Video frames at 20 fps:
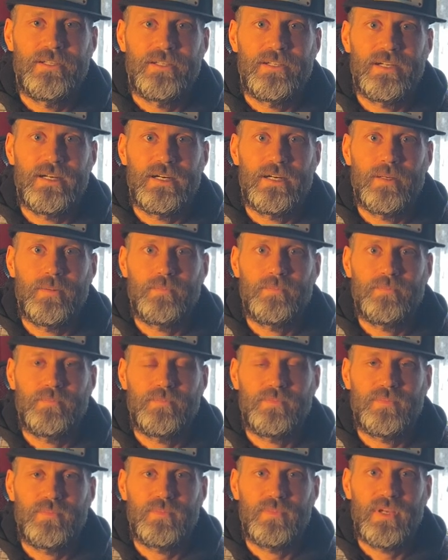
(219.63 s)

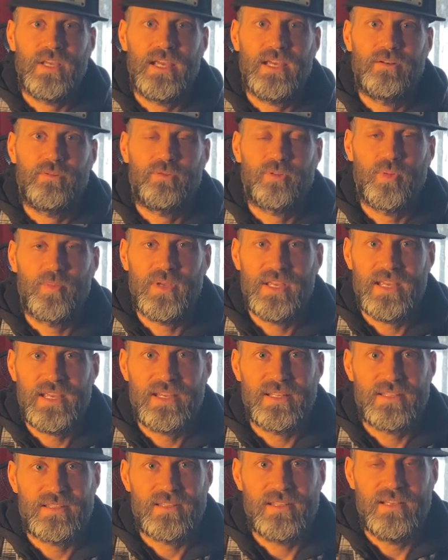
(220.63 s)
And for
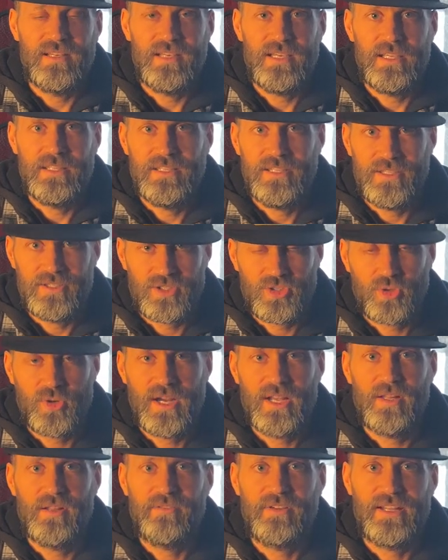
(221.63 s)
me, in these
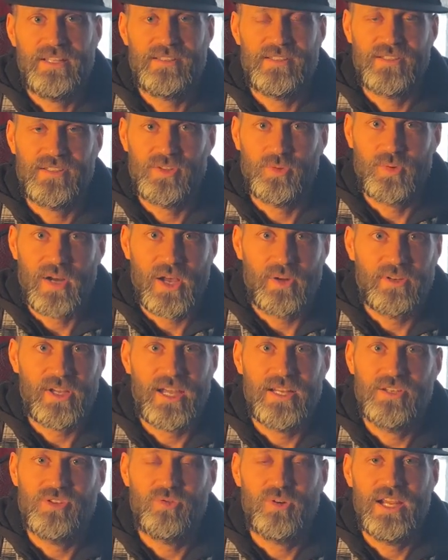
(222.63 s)
trail events, it's around
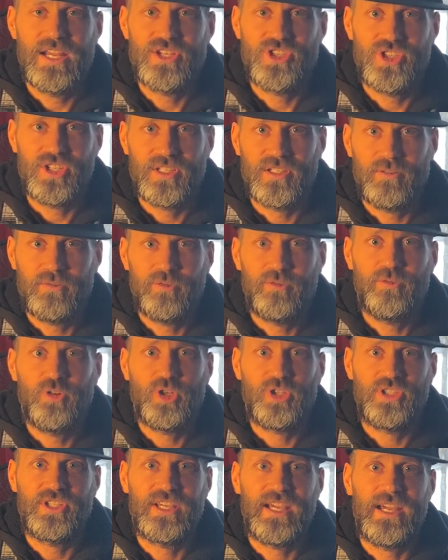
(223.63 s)
hydration,
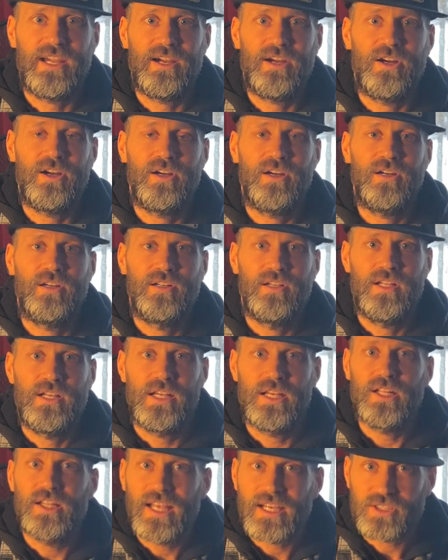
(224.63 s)
foot care,
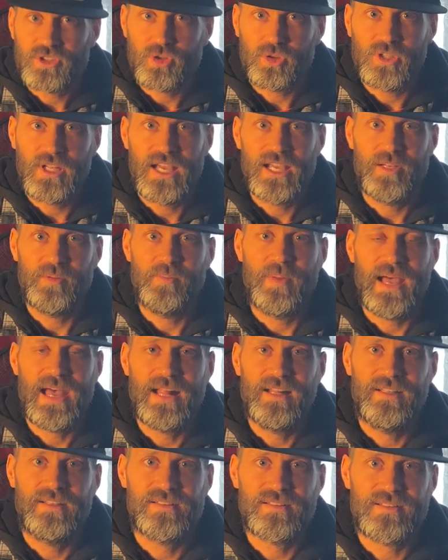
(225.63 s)
electrolyte
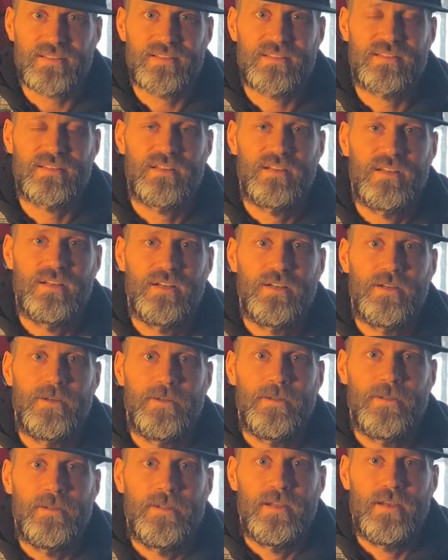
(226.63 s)
balance,
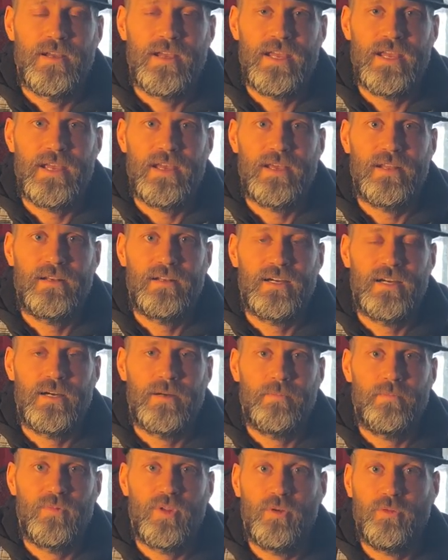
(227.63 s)
and
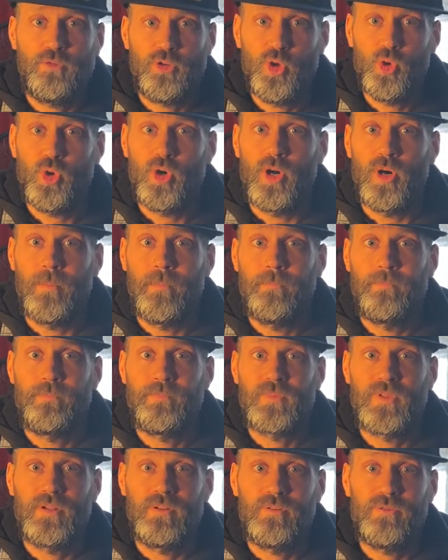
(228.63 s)

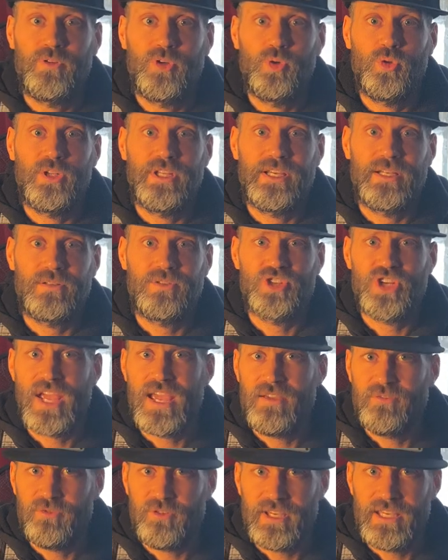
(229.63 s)
fueling,
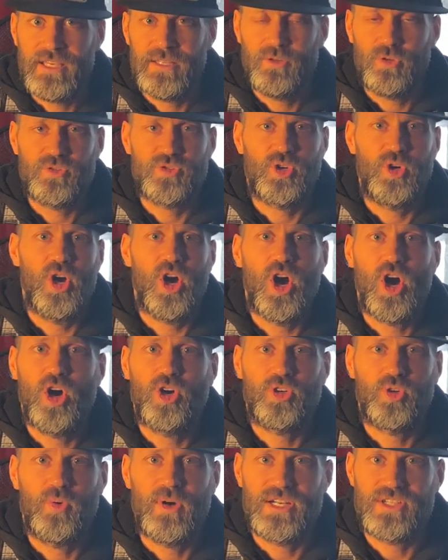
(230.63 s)
chafing. Those are
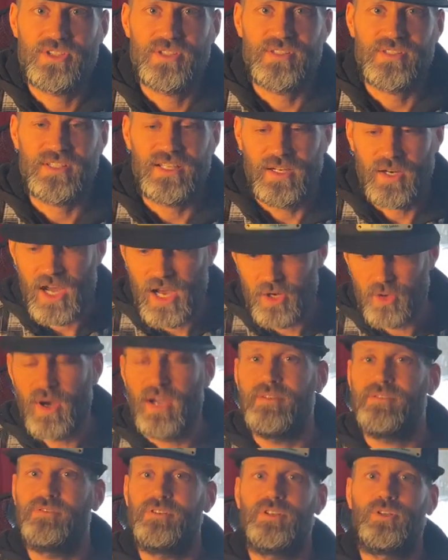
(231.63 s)
all questions like, how do
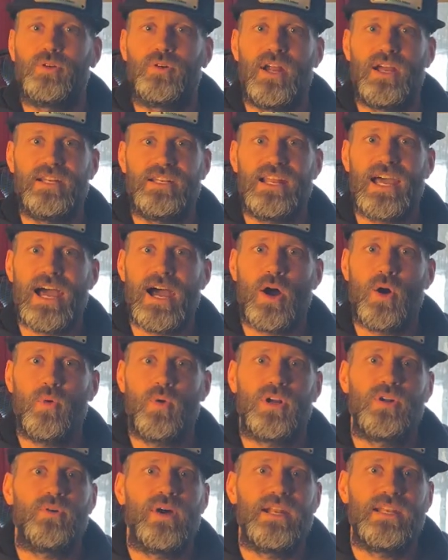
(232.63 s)
I feel right now?
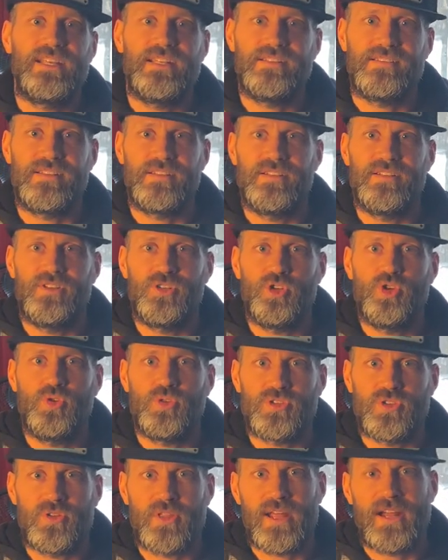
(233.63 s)
What do I need to do
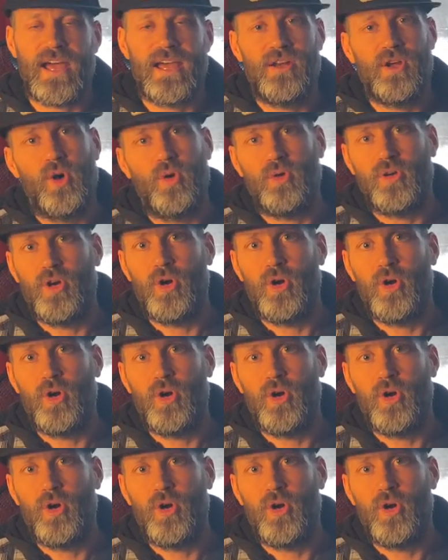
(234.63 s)
so that I don't